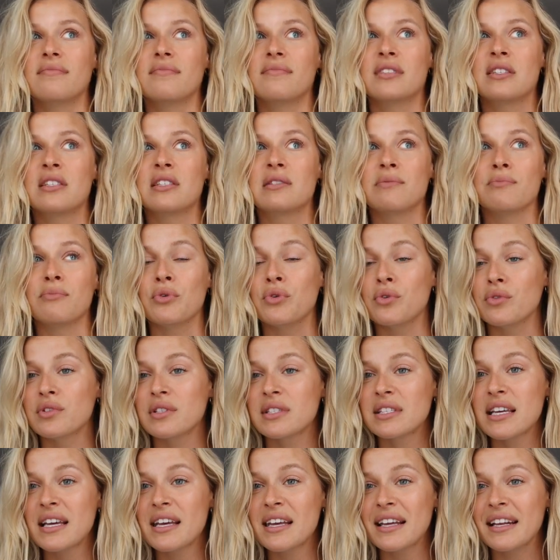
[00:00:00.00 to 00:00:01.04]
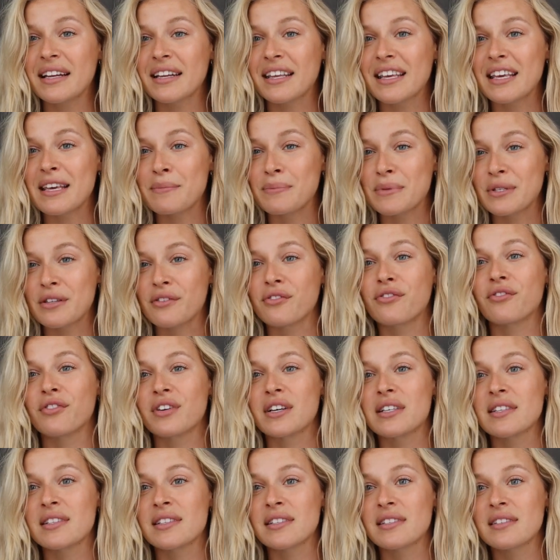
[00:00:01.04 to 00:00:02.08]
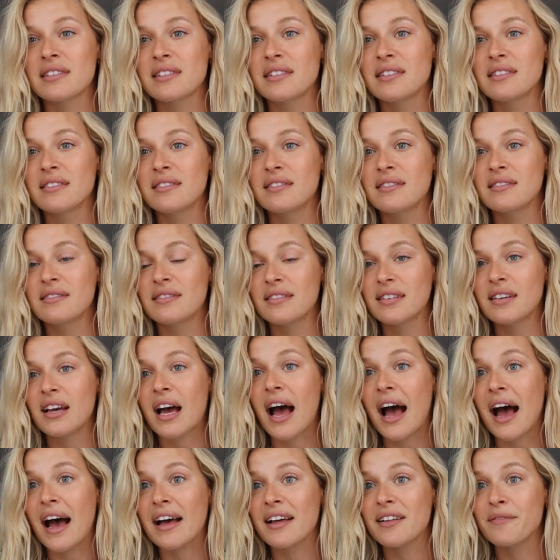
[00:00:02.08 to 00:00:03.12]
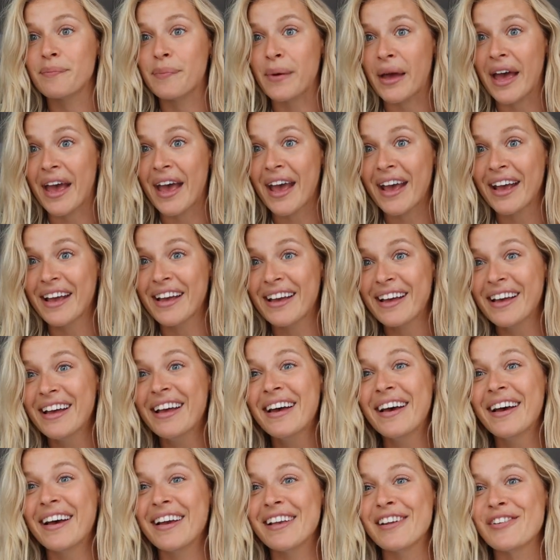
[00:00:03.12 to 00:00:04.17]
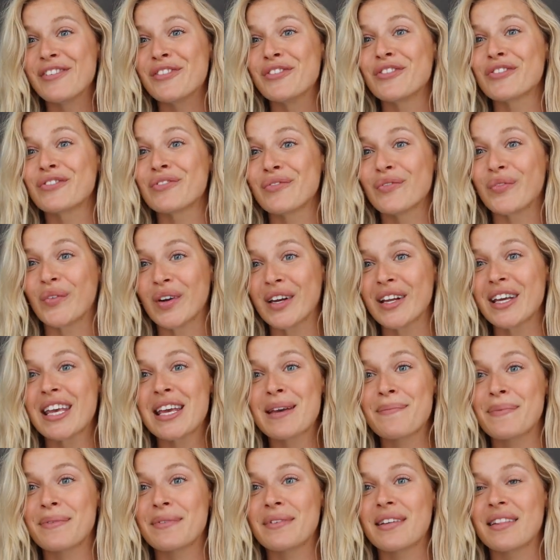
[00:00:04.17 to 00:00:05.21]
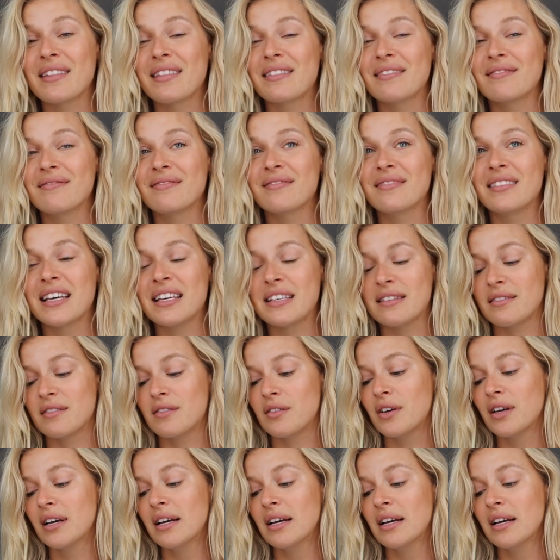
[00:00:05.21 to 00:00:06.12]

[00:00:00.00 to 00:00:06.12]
smooths it and keeps the frizz at bay. You want to keep it.